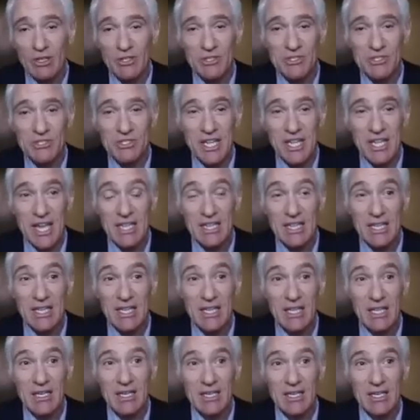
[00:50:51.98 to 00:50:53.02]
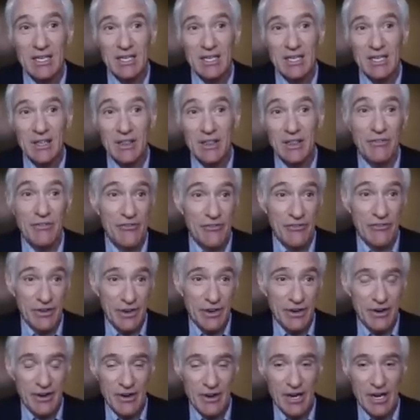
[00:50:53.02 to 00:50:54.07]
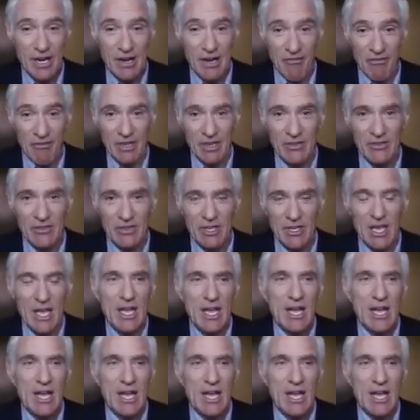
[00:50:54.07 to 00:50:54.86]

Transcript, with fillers: understand the fear of it.